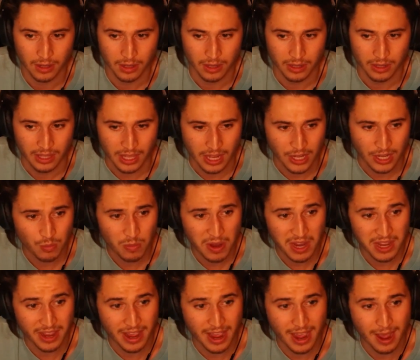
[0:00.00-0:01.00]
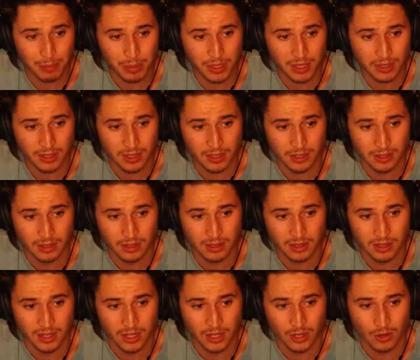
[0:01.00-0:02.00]
can you make it happen?
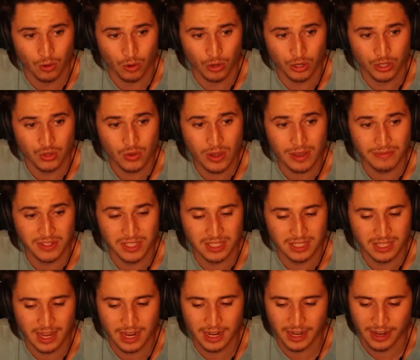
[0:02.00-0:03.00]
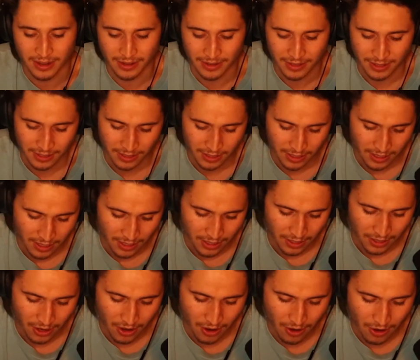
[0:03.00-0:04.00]
Or do you have to say,
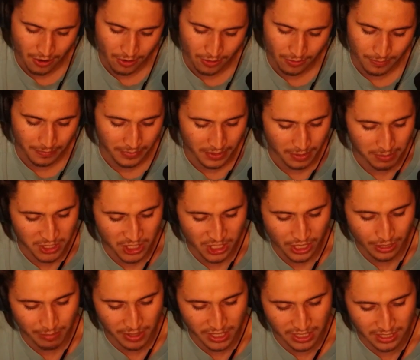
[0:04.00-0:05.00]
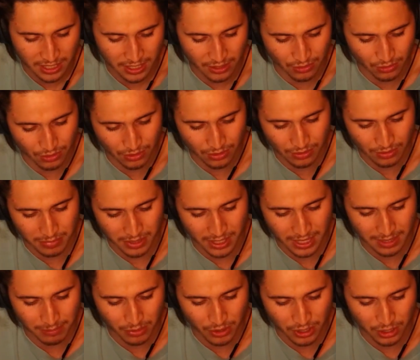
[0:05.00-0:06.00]
no, let me check my schedule, but I'm
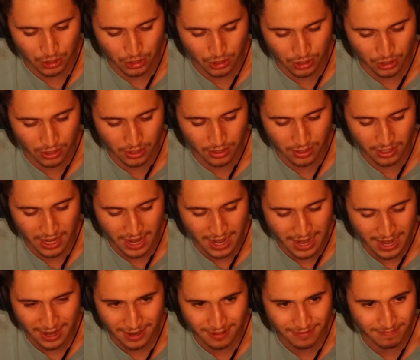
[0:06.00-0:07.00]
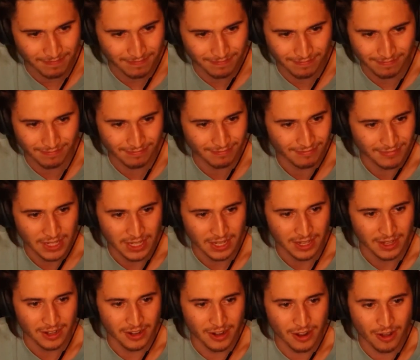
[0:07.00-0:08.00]
pretty sure, yeah,
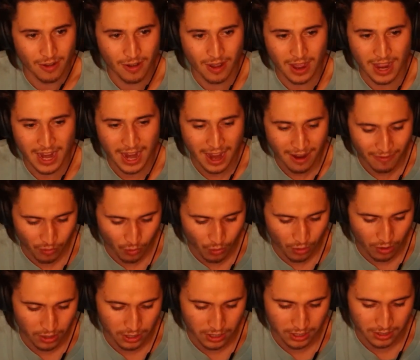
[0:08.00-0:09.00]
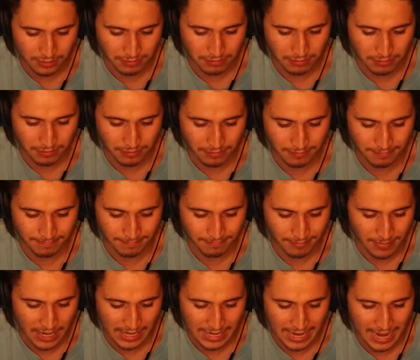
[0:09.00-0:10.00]
no, I have work.
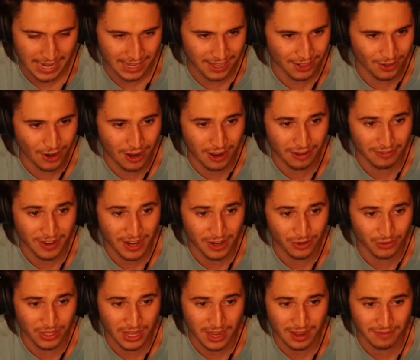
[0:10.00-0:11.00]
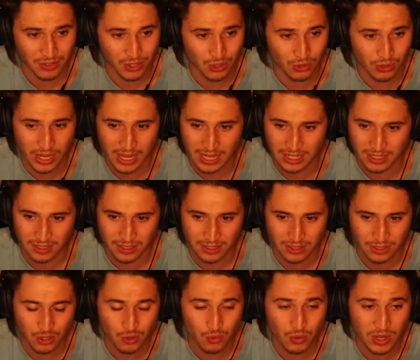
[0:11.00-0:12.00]
I can't get off. I only have two days,
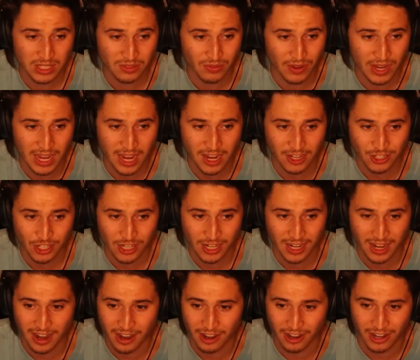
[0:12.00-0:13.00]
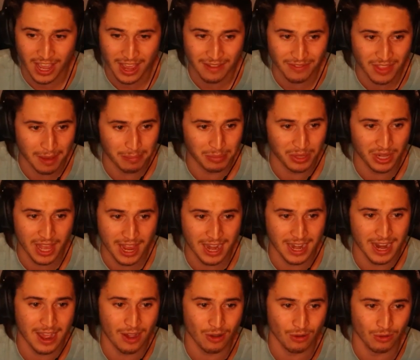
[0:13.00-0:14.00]
two weeks vacation, and I already have that planned
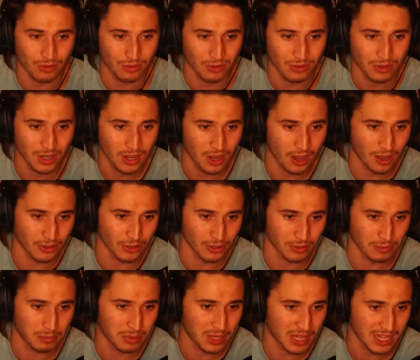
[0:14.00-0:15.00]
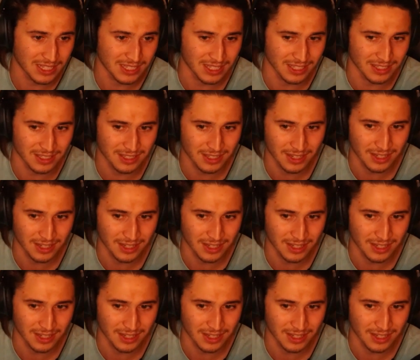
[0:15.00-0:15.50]
out other places.